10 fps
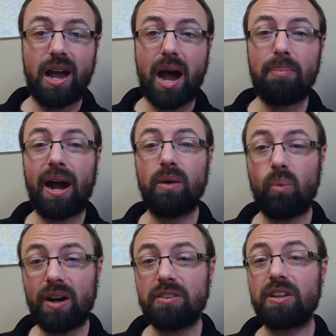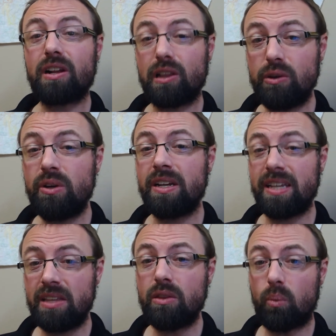upon what is included
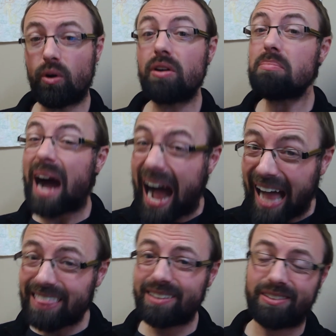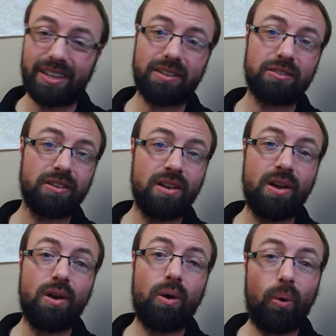in the word politics
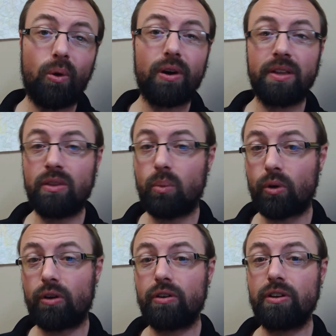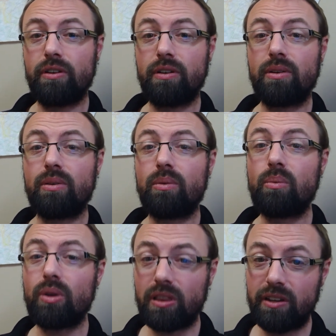or in the word
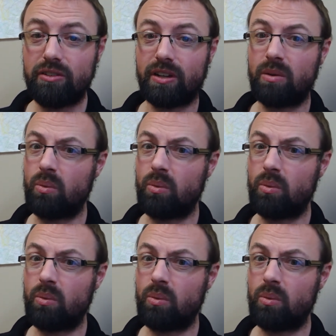religion.